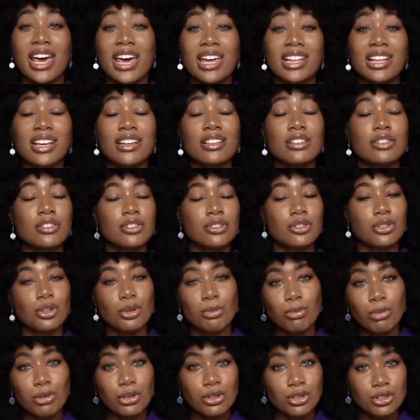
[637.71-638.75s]
And I'd
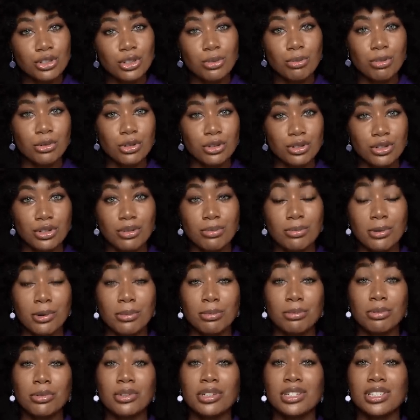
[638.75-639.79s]
super duper
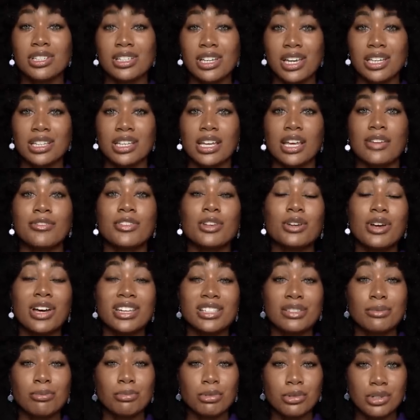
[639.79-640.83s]
appreciate it if you
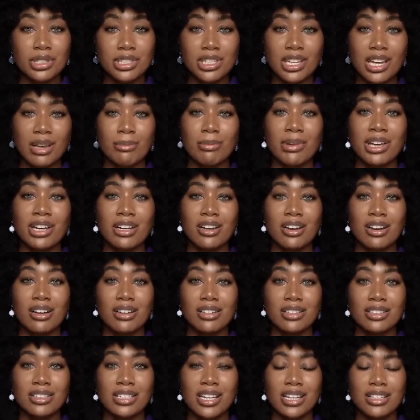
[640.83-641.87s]
guys appreciate my
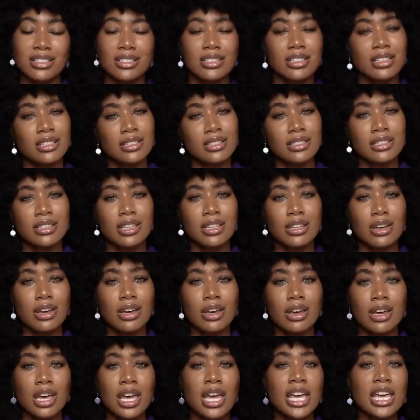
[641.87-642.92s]
content.
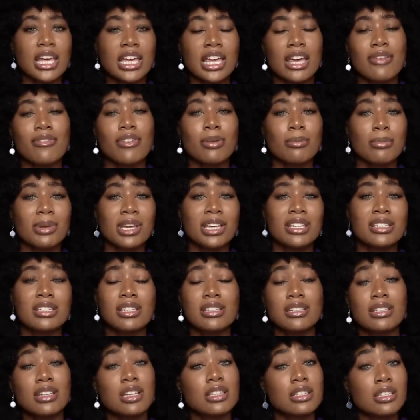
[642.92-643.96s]
Consider giving me
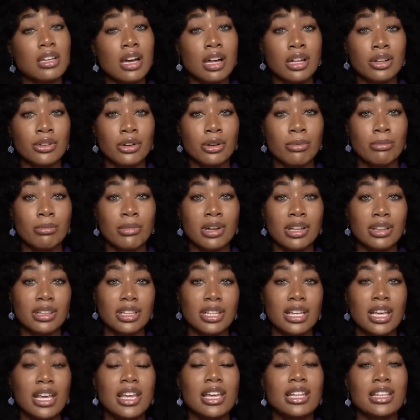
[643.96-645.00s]
just $1 a
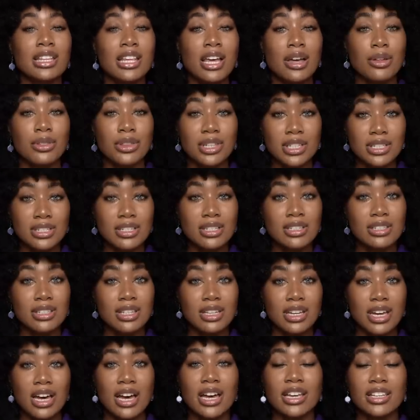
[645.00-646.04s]
month. Now, this is
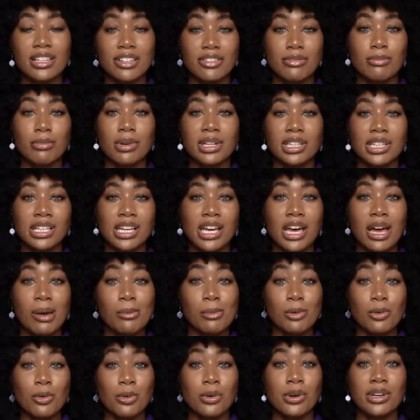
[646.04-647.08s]
the kind of money
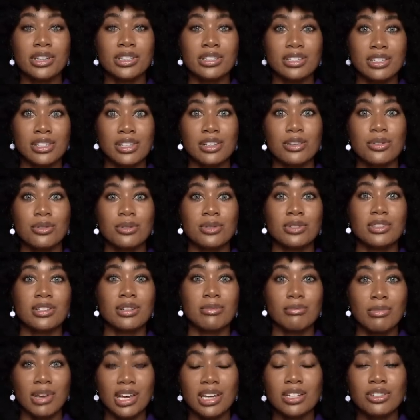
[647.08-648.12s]
I'm going to use to
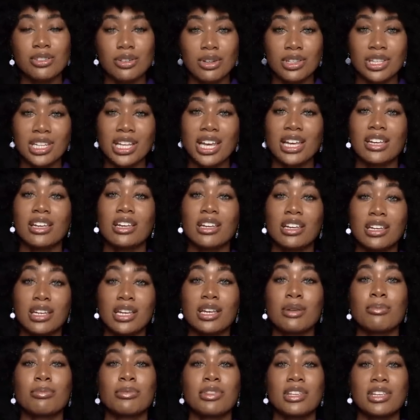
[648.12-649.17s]
make sure that I can
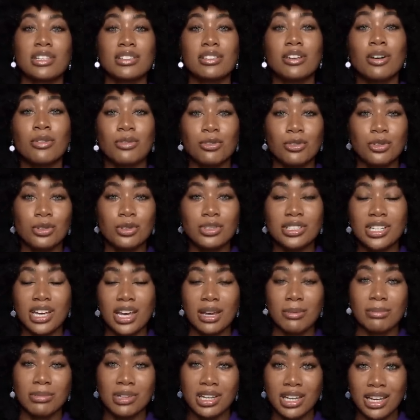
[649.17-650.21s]
keep this a
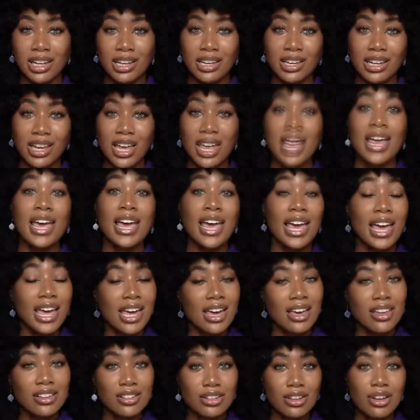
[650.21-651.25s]
full-time gig,
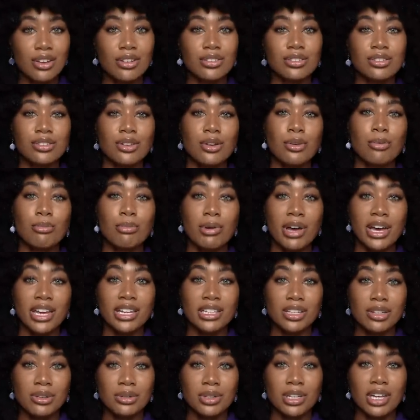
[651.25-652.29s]
and also buy
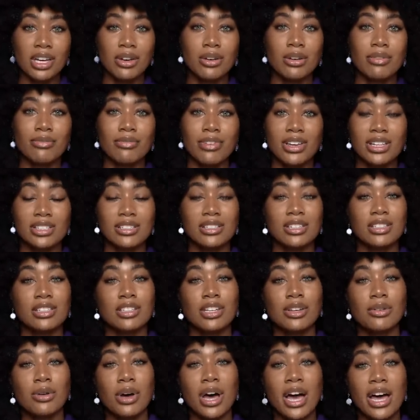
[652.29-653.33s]
new gear, invest in
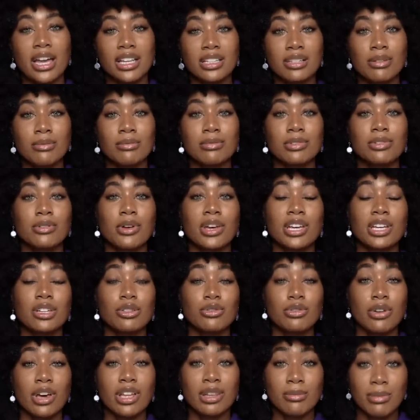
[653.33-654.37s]
new items so I can
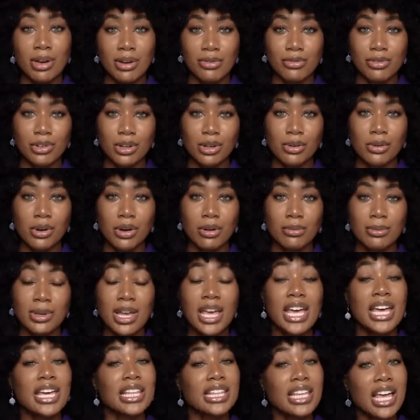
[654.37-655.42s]
try them out for you all.
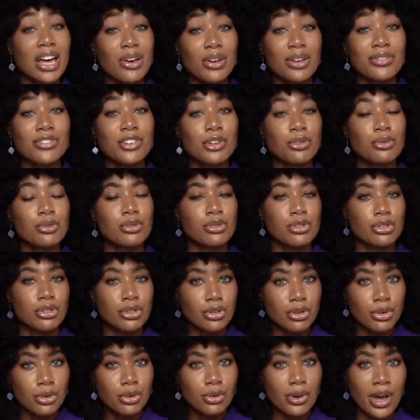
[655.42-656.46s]
Now, if you
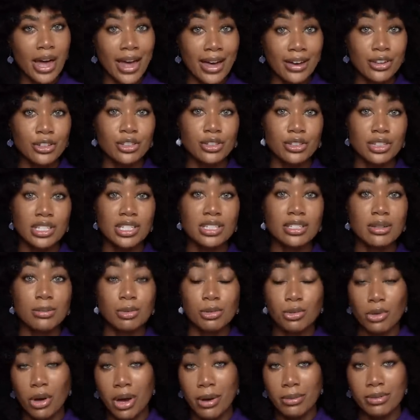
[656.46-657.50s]
do actually
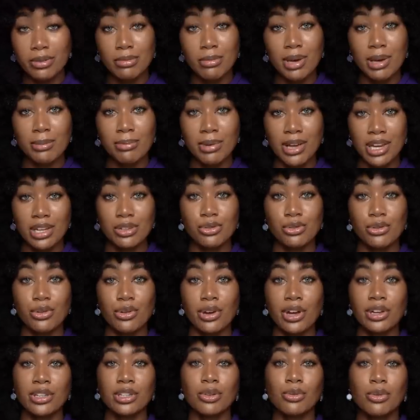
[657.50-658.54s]
subscribe to my
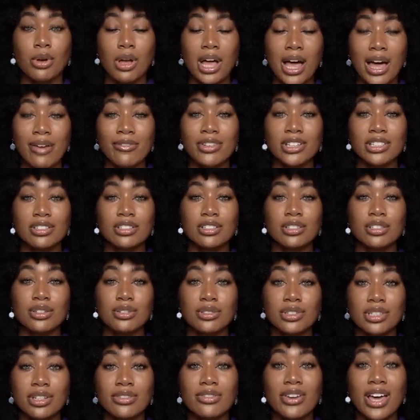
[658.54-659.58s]
Patreon, you will have
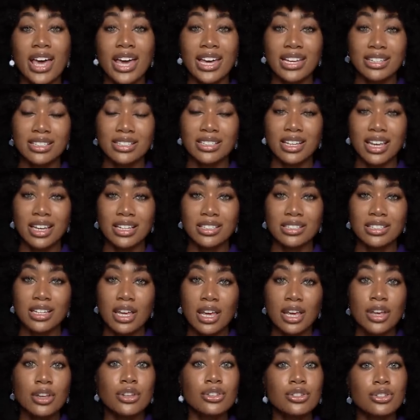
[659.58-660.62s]
exclusive access
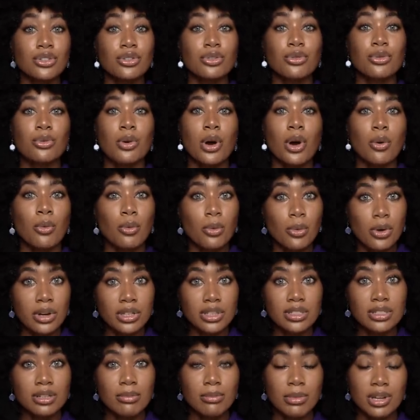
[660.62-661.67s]
to
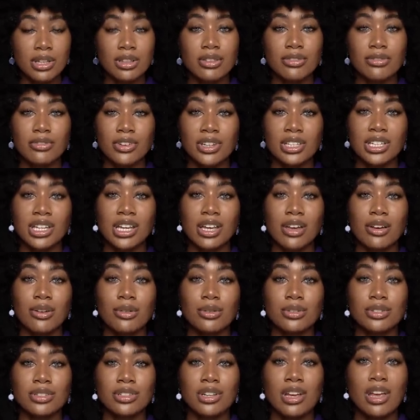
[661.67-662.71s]
once-a-month
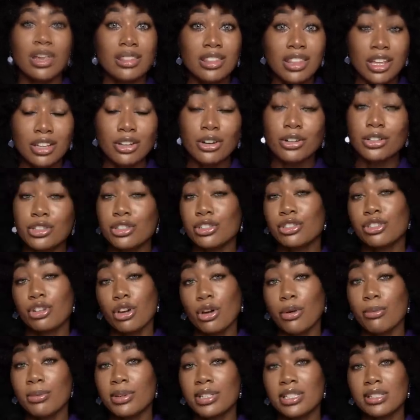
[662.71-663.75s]
videos that
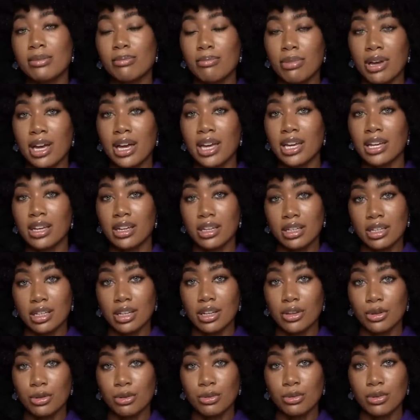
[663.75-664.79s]
determined by
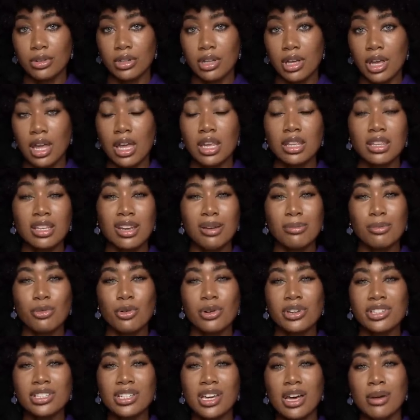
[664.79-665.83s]
you. Now, I'm
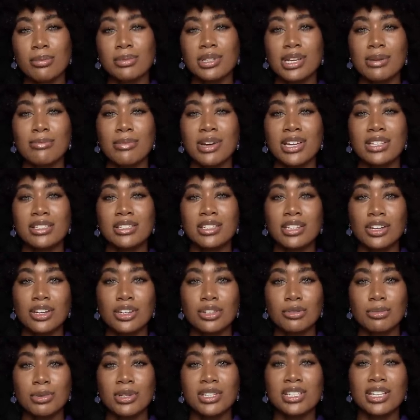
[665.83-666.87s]
going to update my
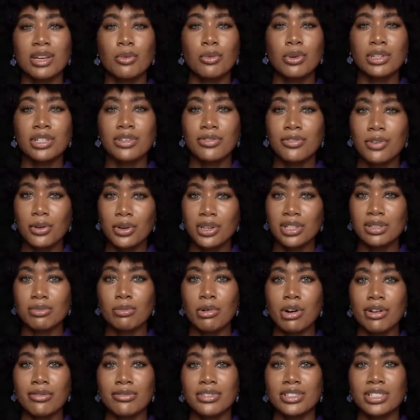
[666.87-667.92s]
tiers because I wanted to focus
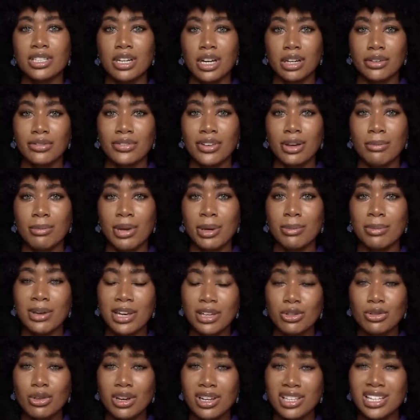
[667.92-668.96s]
more on photography on my
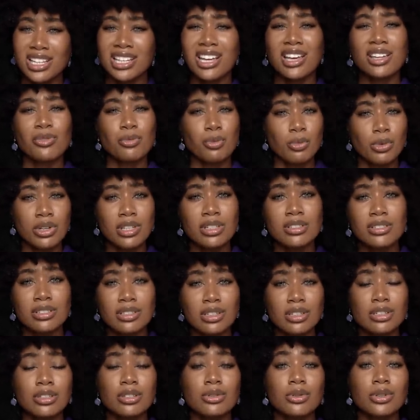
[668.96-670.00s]
Patreon, and I will
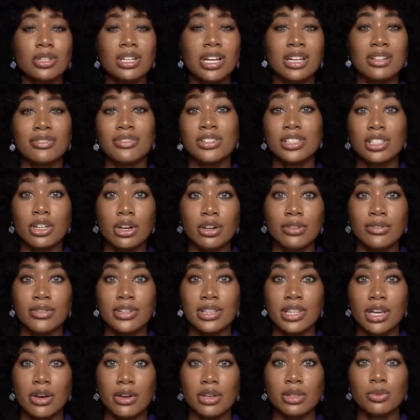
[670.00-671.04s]
still do a lot of photography
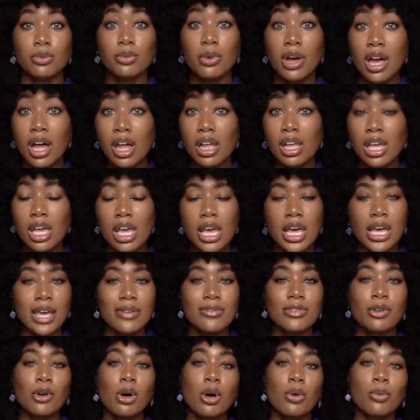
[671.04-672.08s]
there as well
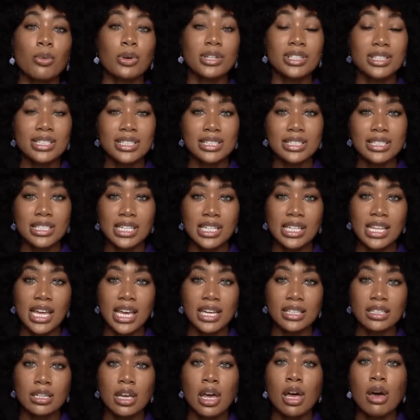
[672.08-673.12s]
if you all want to see
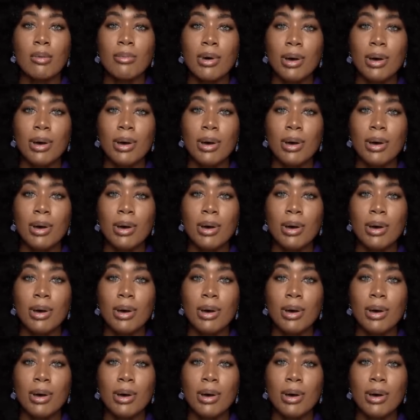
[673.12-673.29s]
that.